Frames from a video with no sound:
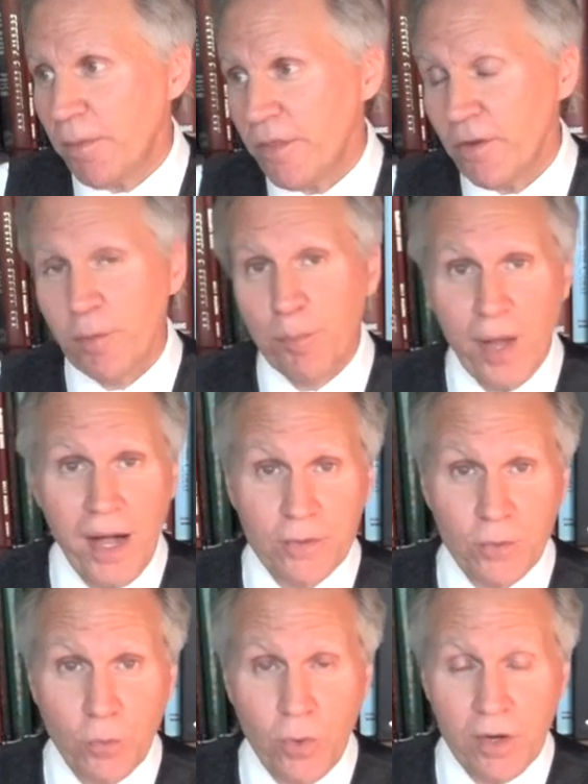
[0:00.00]
other
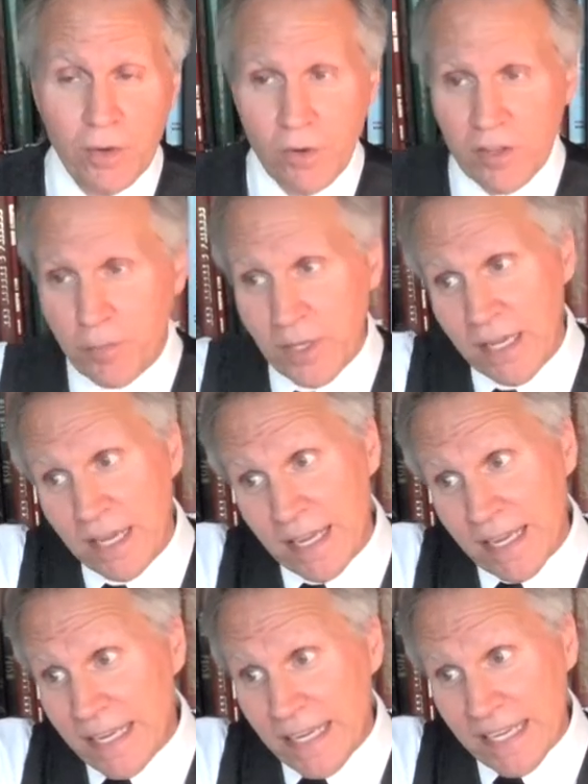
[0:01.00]
bottled water with me.
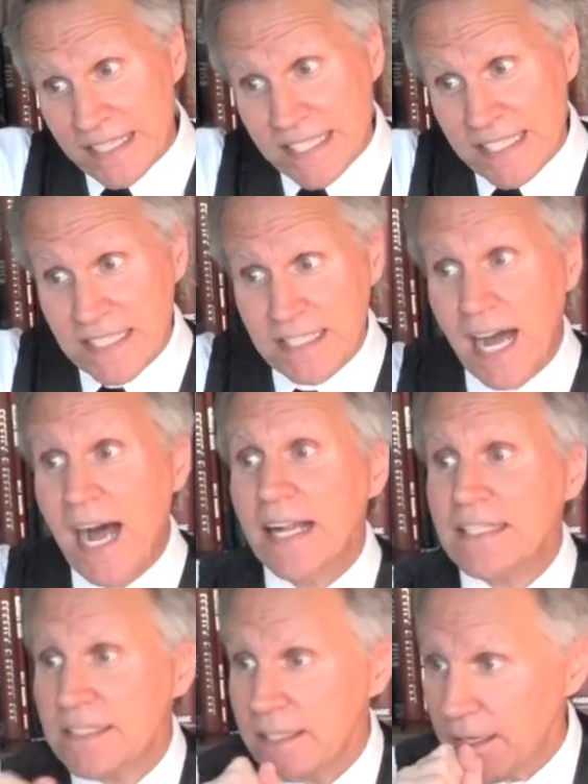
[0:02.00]
It's
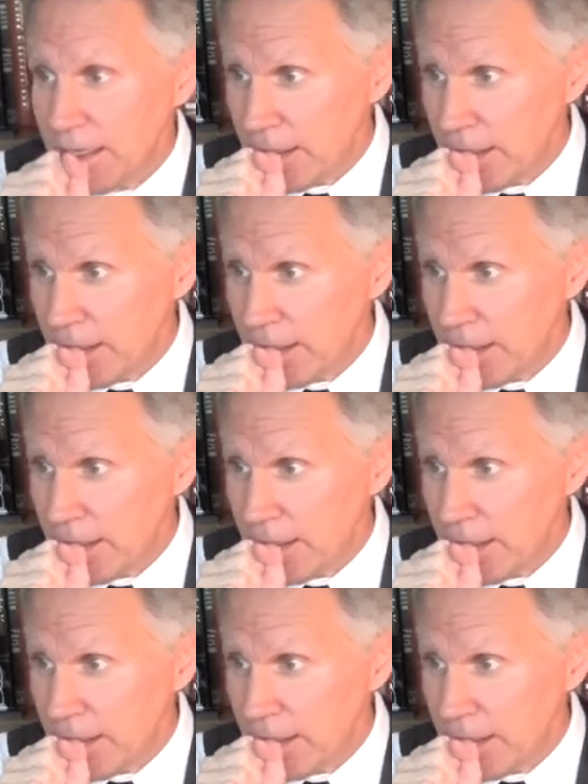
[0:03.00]
not